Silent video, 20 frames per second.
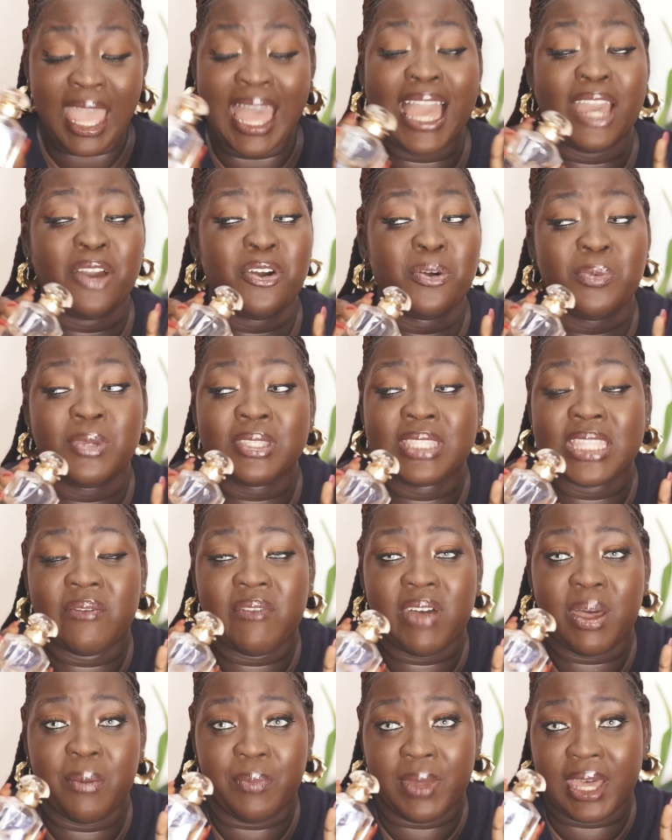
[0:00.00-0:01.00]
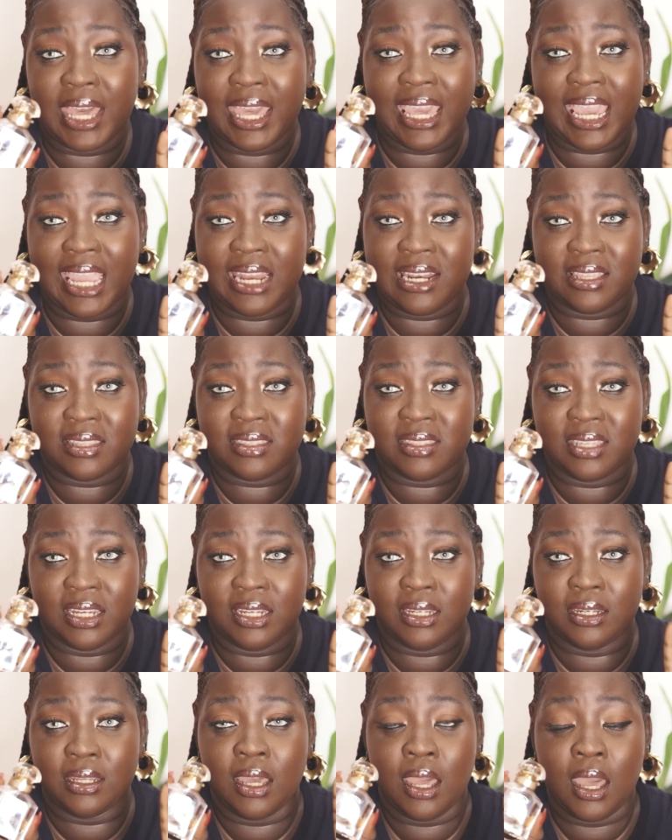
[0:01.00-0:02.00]
I almost never buy
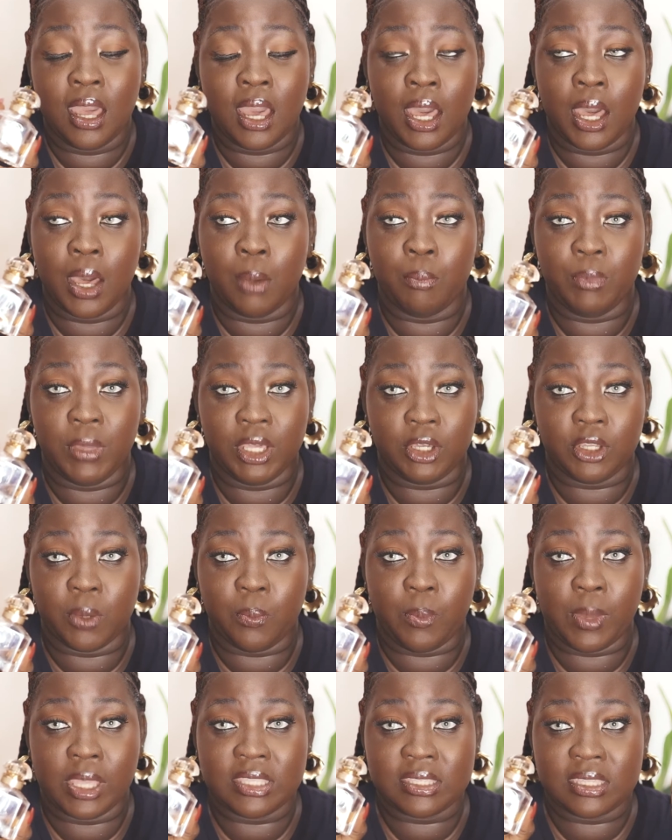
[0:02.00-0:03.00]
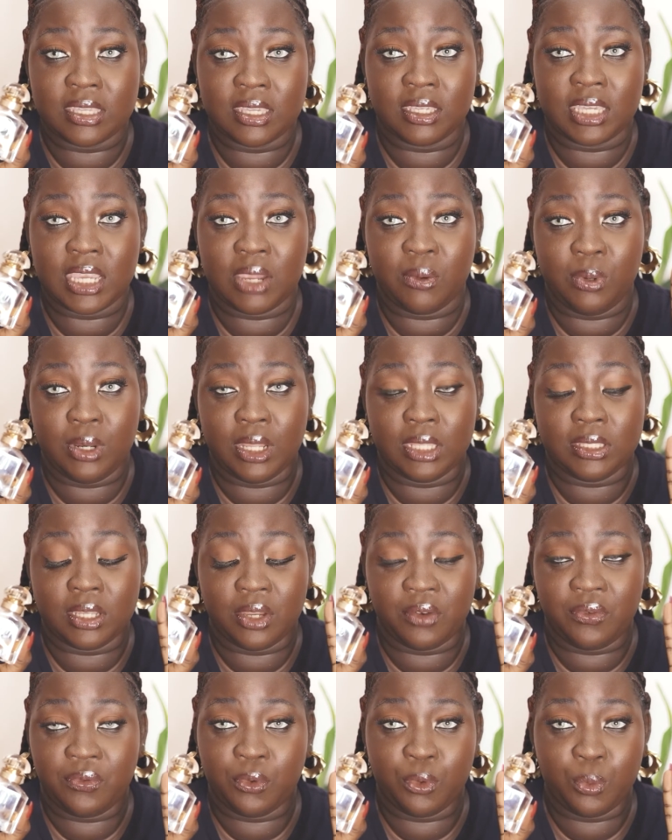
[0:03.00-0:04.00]
anything makeup and skincare
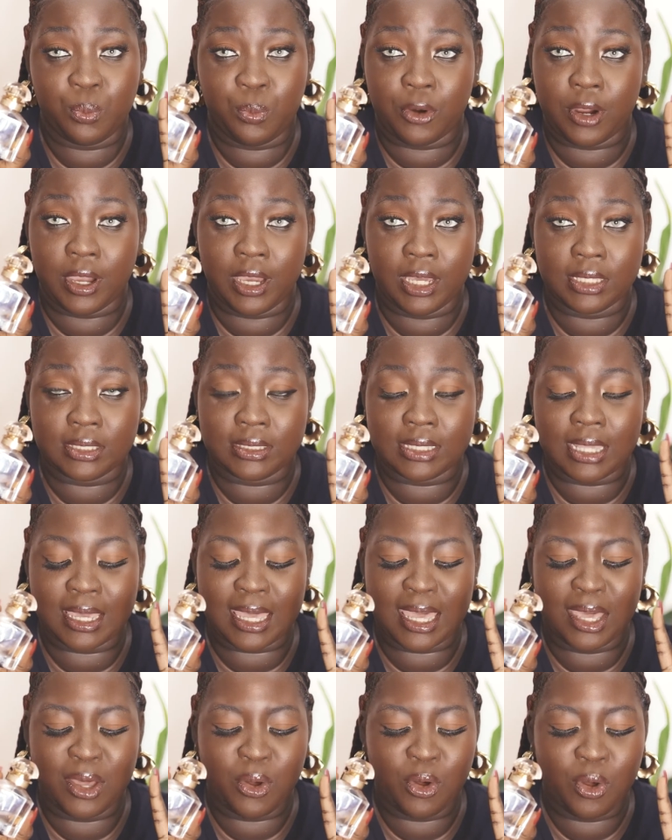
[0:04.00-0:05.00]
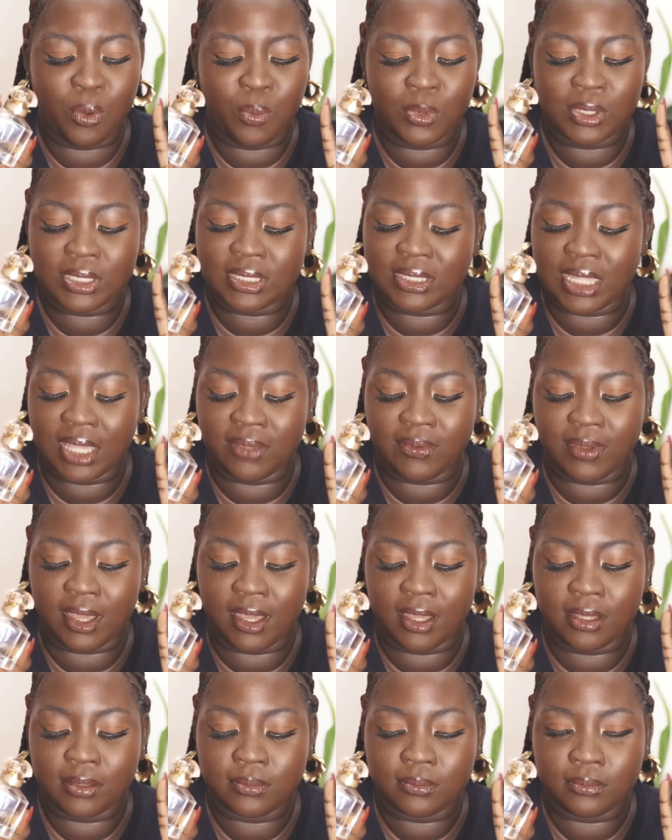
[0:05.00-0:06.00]
related full price. Like, I almost
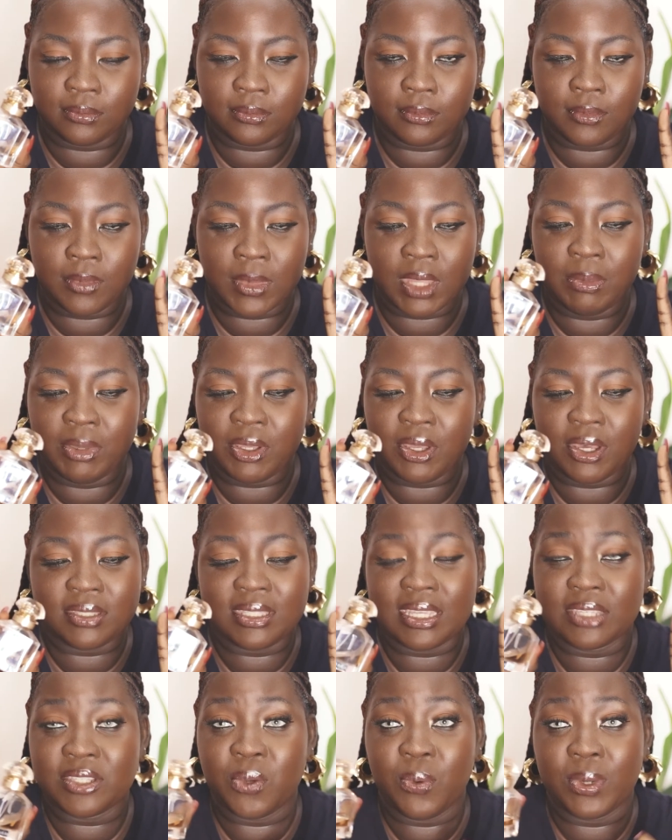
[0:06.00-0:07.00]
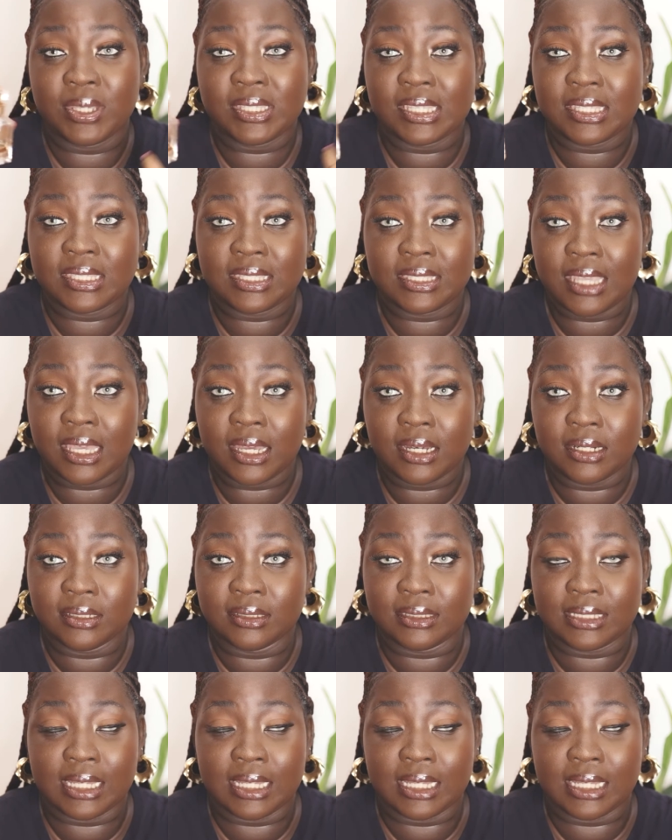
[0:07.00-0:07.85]
never, because there's always a sale.